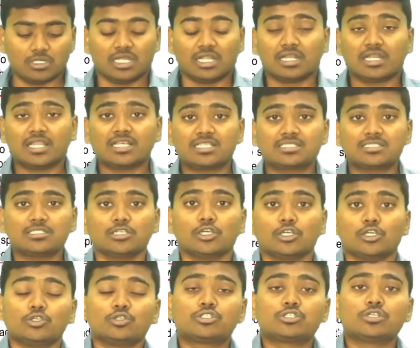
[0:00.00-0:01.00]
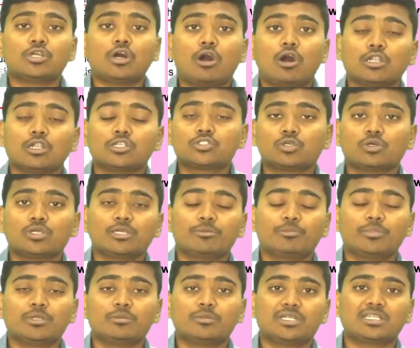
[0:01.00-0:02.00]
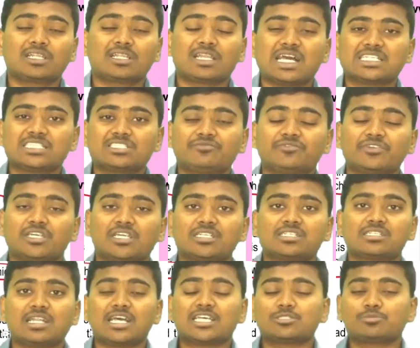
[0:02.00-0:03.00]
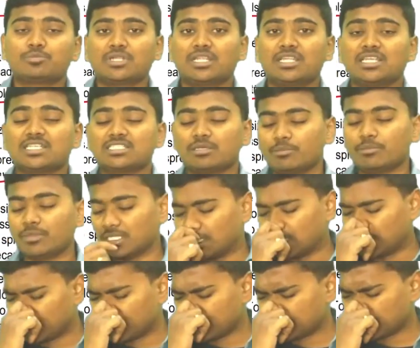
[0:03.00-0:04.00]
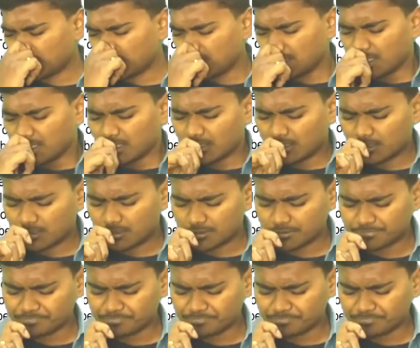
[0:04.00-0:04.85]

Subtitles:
Next, you should also implement classification as per SMA, that is uh,